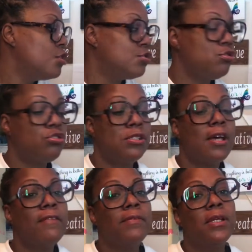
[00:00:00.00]
So you should
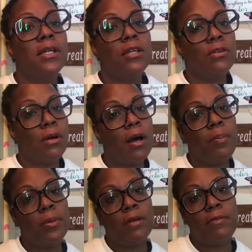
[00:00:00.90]
definitely get you a
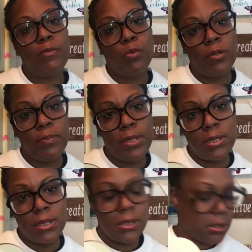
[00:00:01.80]
couple of wood
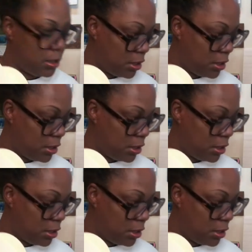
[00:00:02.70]
pieces